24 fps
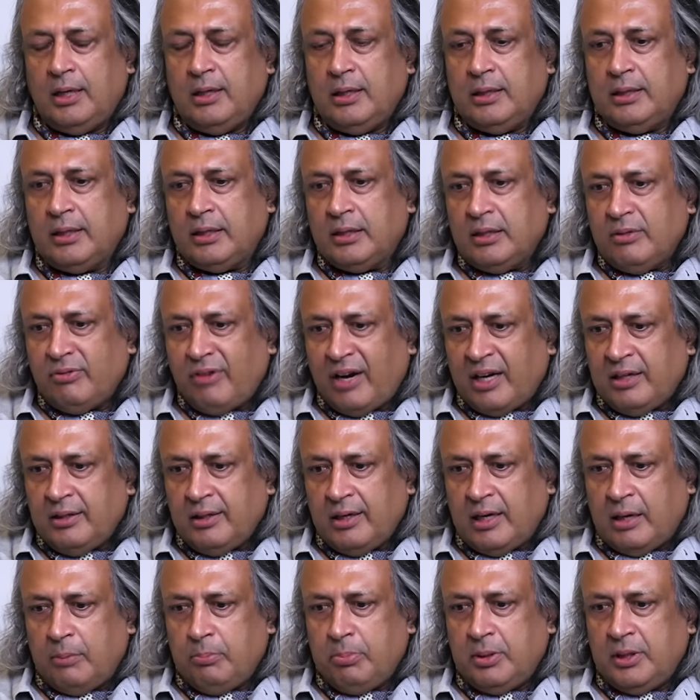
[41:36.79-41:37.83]
another
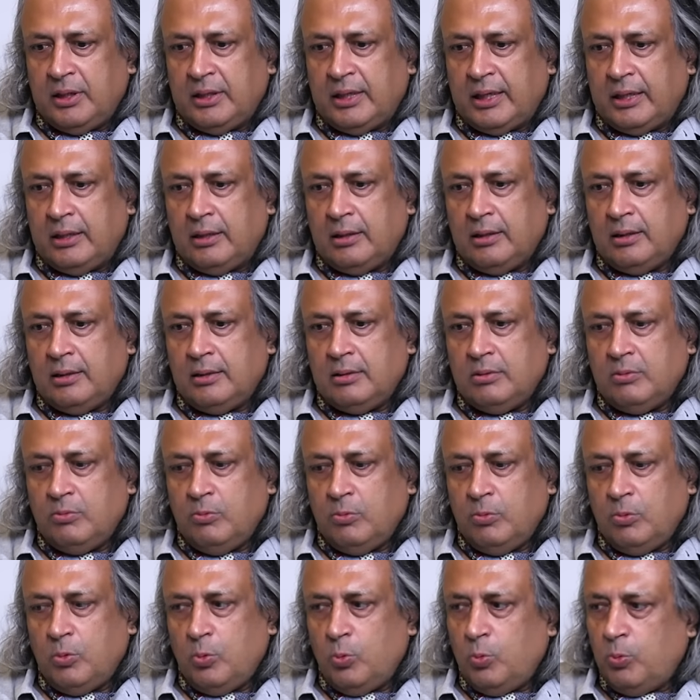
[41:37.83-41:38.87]
factor happened, that
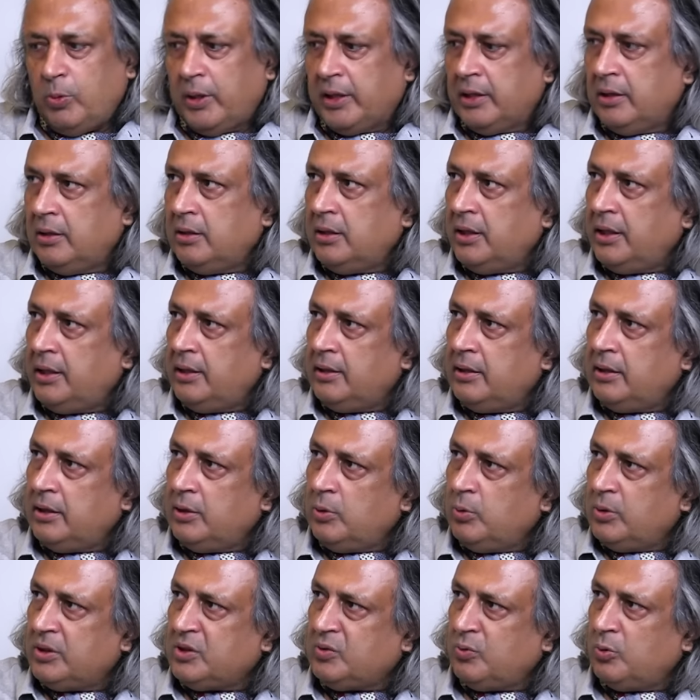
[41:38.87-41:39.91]
when the
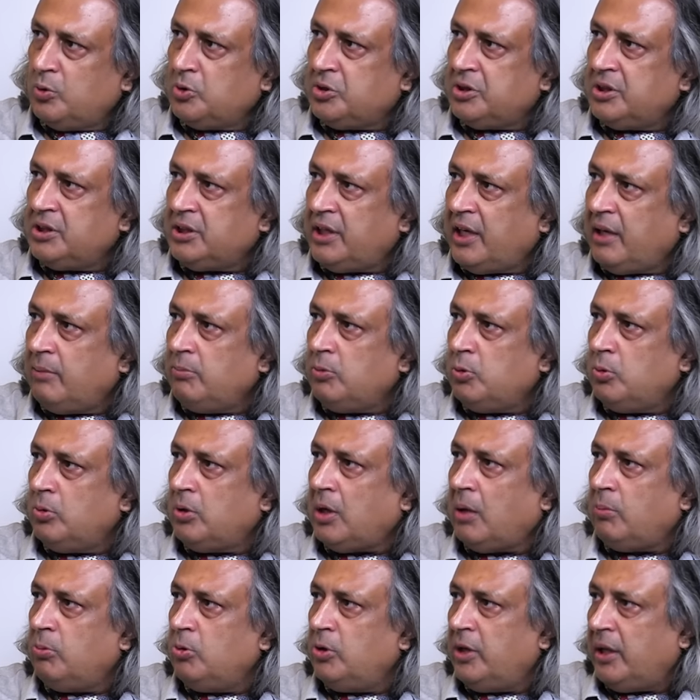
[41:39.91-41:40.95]
U.S. forces came to
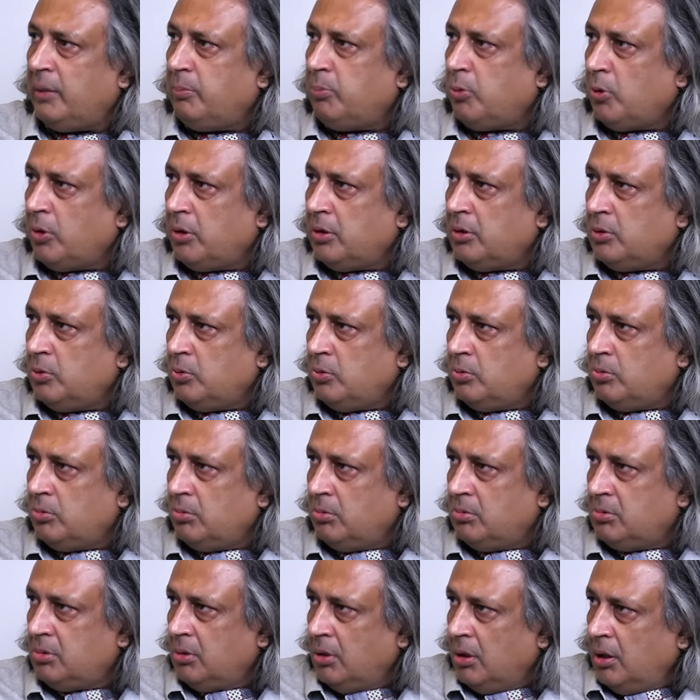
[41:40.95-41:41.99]
Kabul airport to
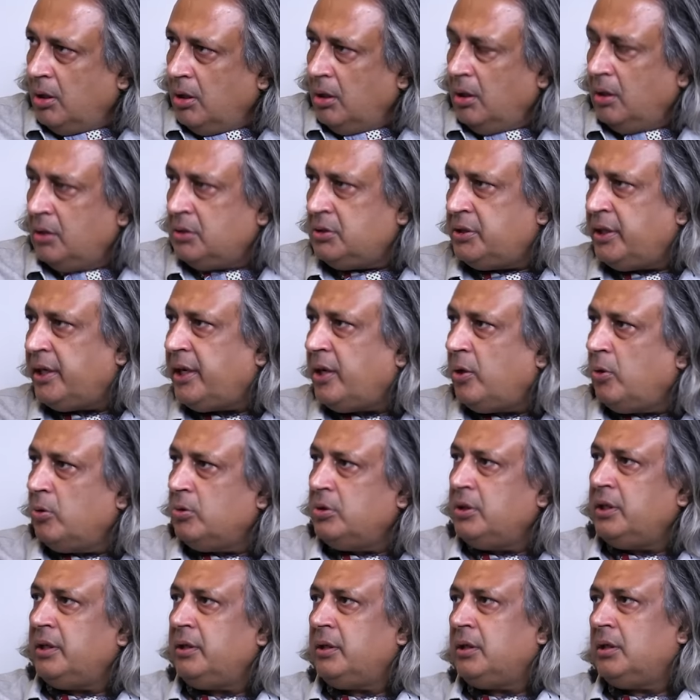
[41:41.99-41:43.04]
secure
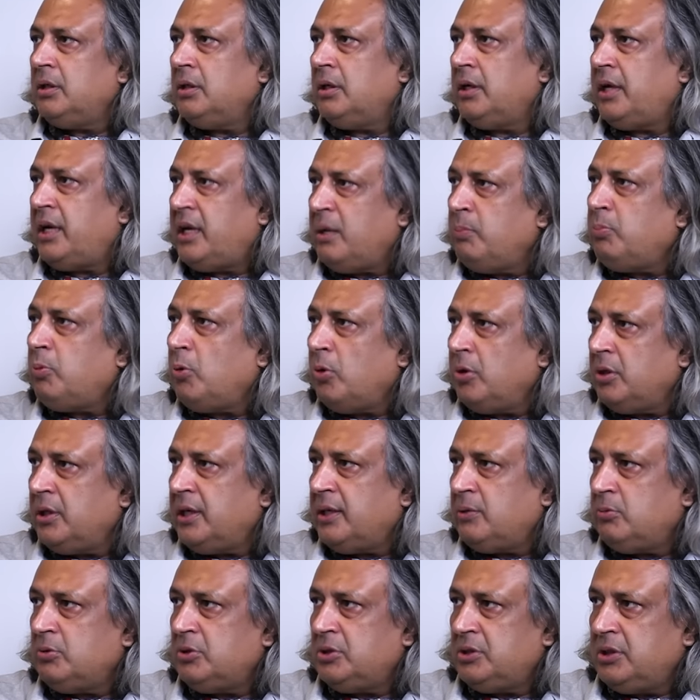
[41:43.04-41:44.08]
the airport,
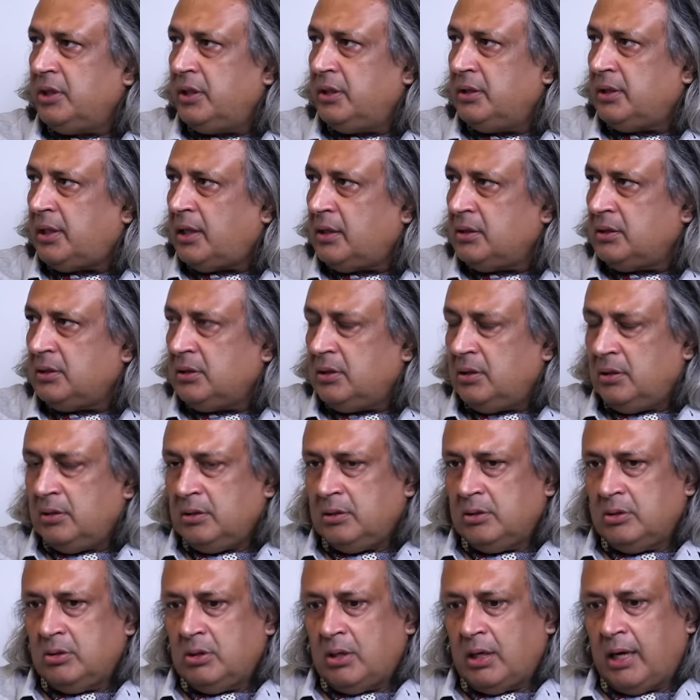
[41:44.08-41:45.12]
that was their task,
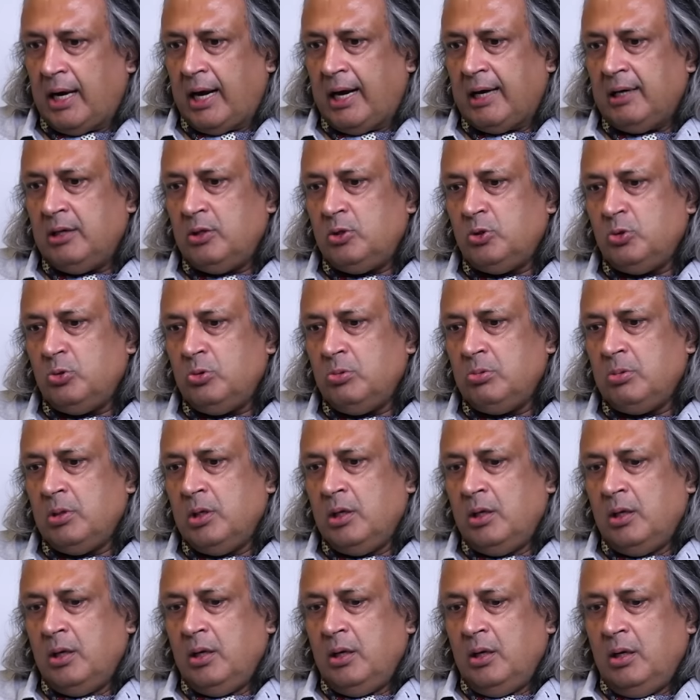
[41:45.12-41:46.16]
and to
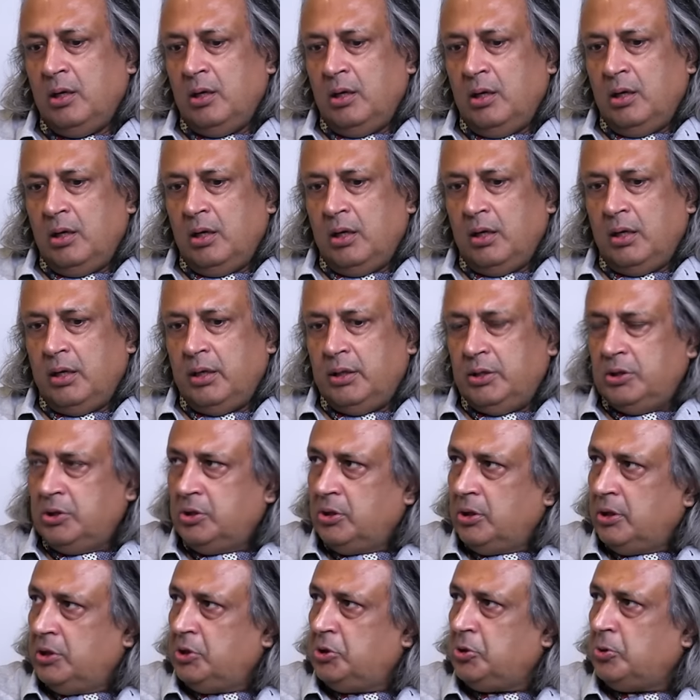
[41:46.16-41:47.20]

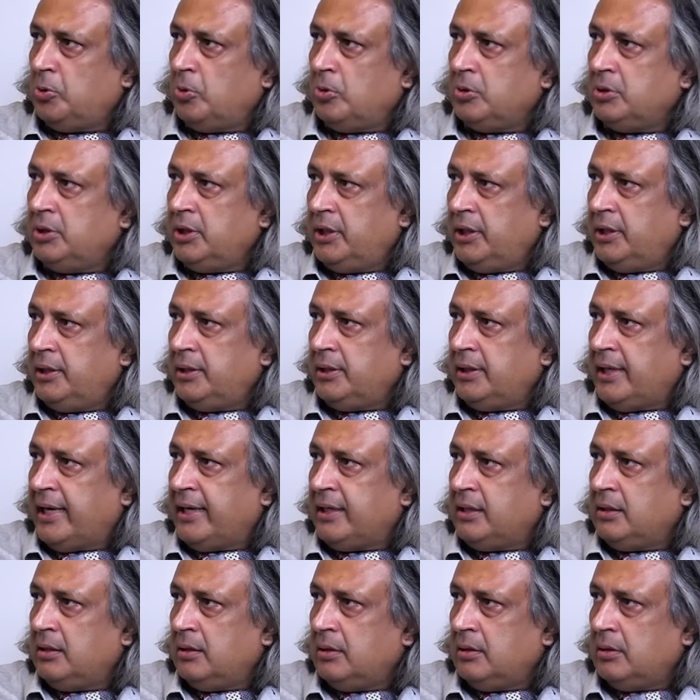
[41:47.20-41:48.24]
ensure the
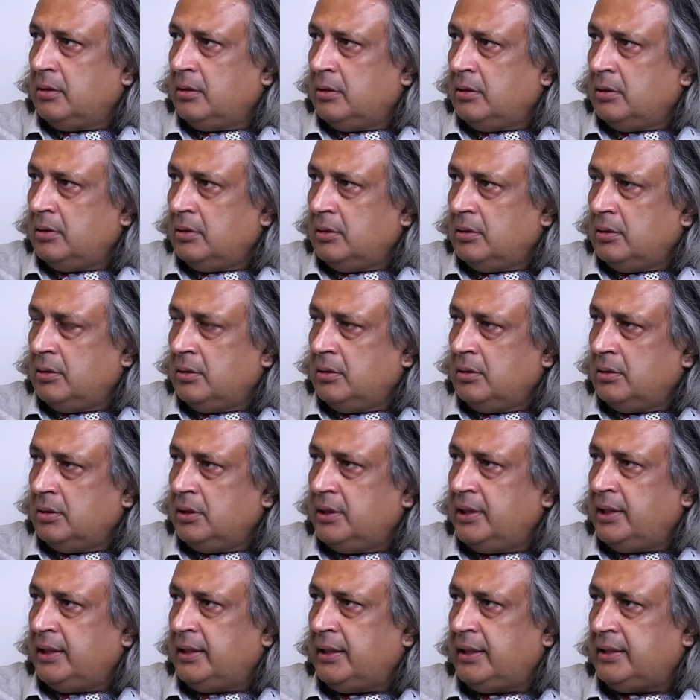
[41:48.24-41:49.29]

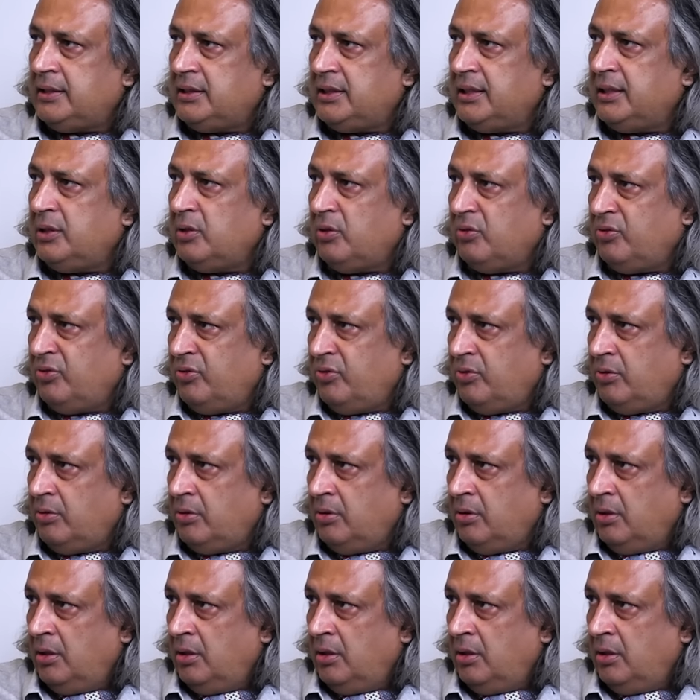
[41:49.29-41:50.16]
exit of